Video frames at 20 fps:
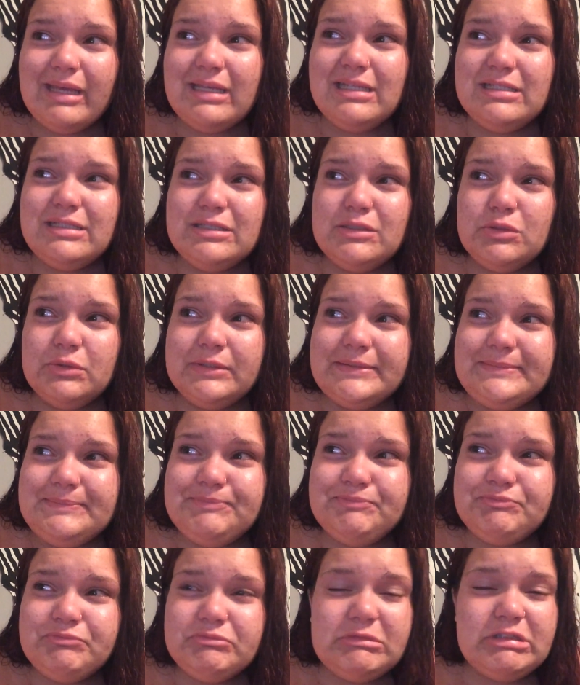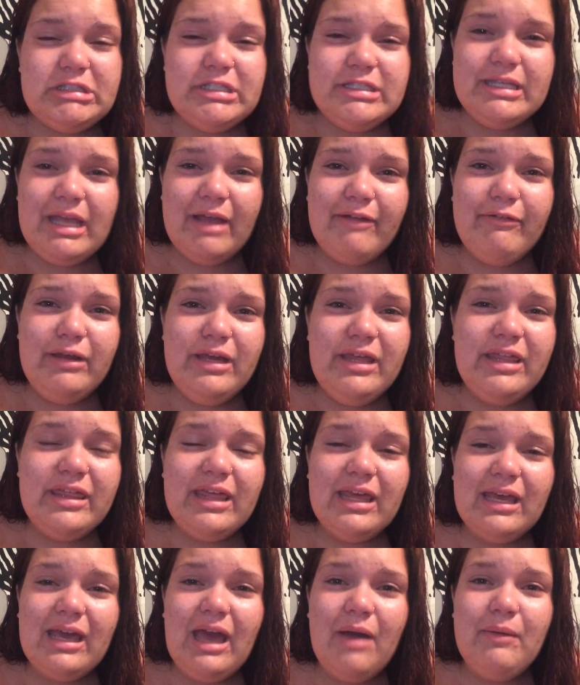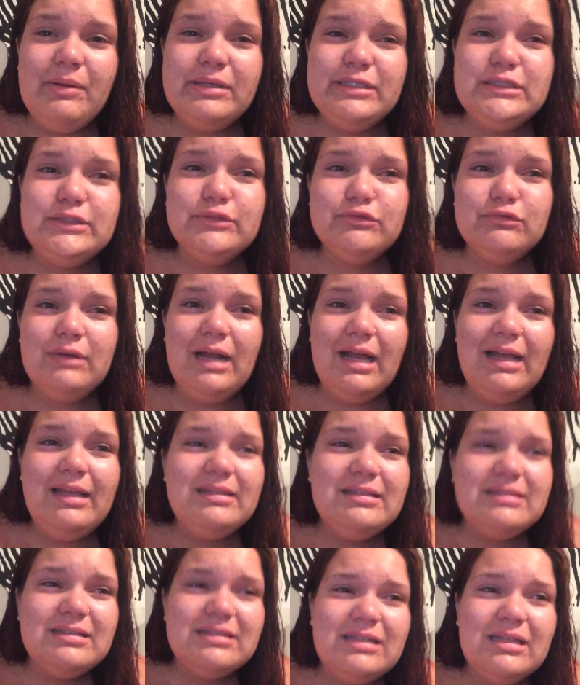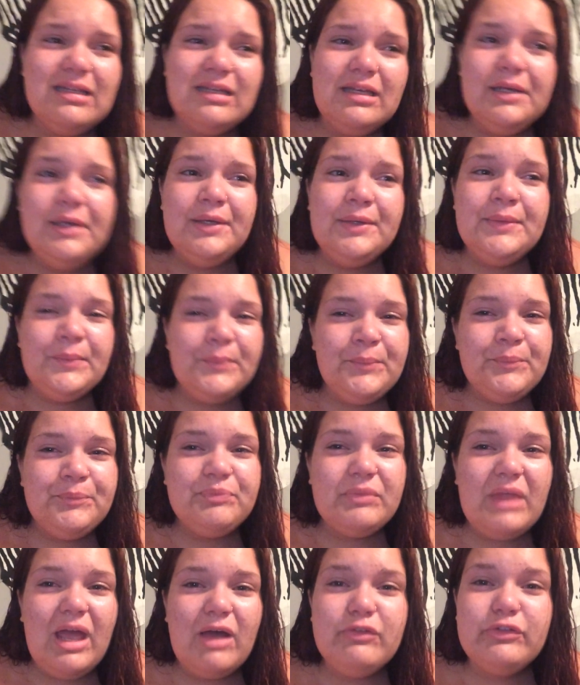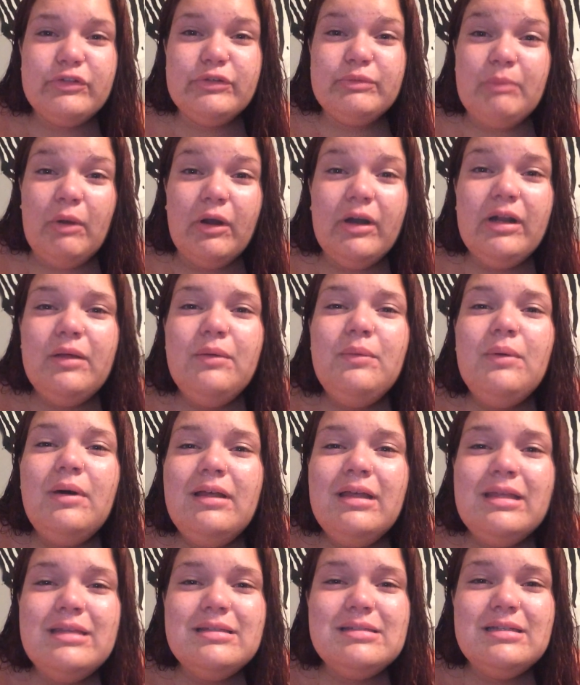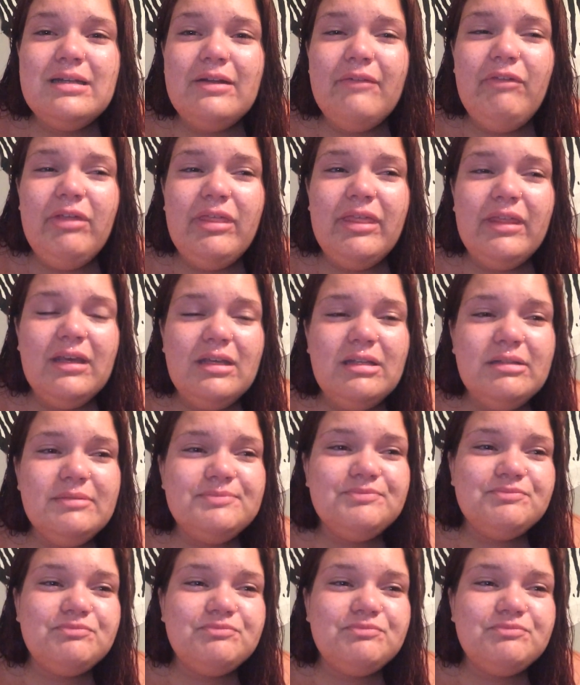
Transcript: based on just everything, how I dressed, how smart I was and everything.